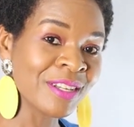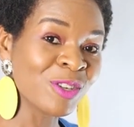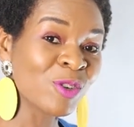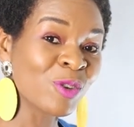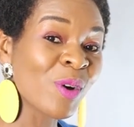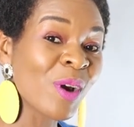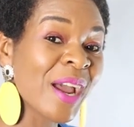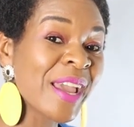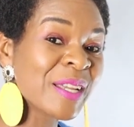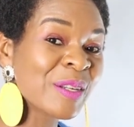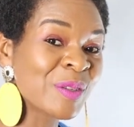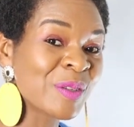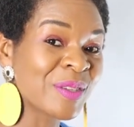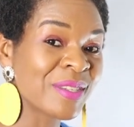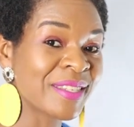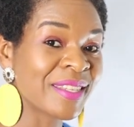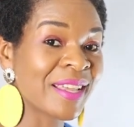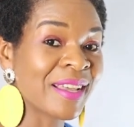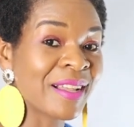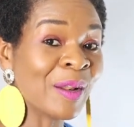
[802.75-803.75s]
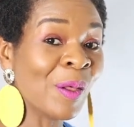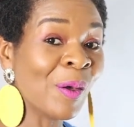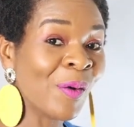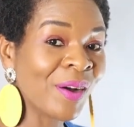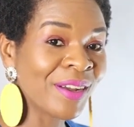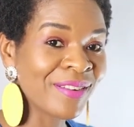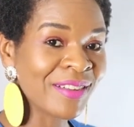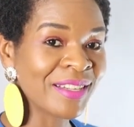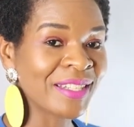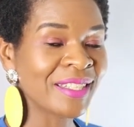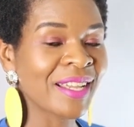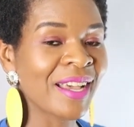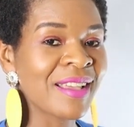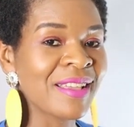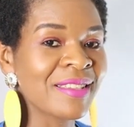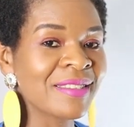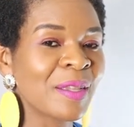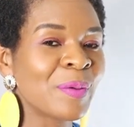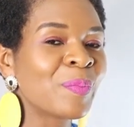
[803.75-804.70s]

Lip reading: trying to sell or advertise